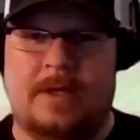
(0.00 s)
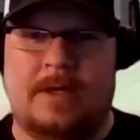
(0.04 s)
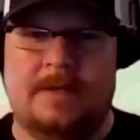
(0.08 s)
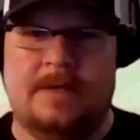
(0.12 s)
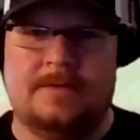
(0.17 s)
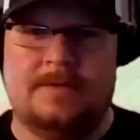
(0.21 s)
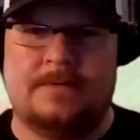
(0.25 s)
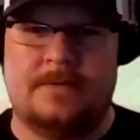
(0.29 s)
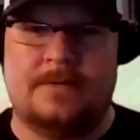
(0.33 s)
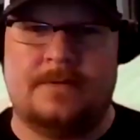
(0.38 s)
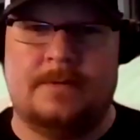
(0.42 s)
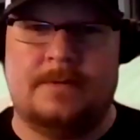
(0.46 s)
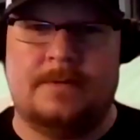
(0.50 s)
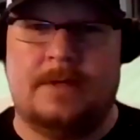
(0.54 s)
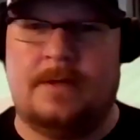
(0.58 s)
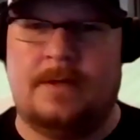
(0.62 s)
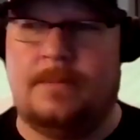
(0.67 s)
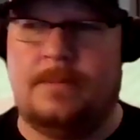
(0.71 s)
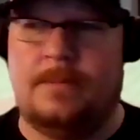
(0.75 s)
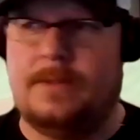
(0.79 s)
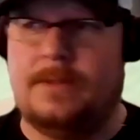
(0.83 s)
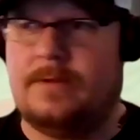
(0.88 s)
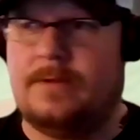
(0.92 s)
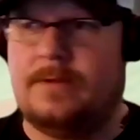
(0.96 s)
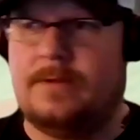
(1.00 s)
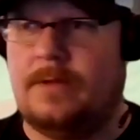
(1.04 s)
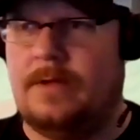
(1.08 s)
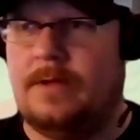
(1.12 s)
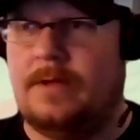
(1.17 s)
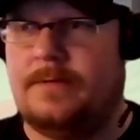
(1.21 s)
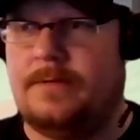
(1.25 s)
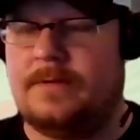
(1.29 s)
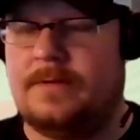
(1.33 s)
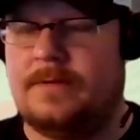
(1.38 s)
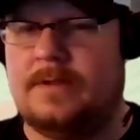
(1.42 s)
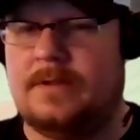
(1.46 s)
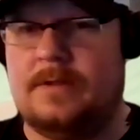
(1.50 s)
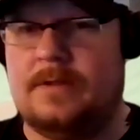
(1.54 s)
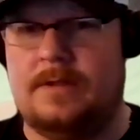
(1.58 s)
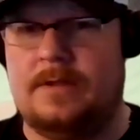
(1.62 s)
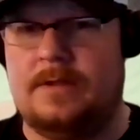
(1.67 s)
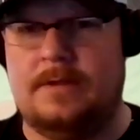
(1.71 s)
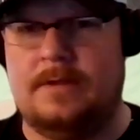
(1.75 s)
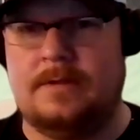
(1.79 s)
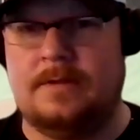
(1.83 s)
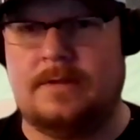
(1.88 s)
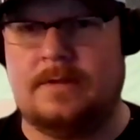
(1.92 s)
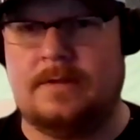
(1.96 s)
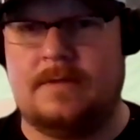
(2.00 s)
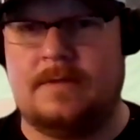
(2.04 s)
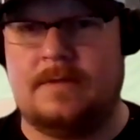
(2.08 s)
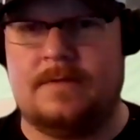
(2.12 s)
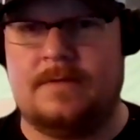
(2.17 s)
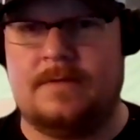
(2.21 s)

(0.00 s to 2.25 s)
for mental health facilities and stuff like that.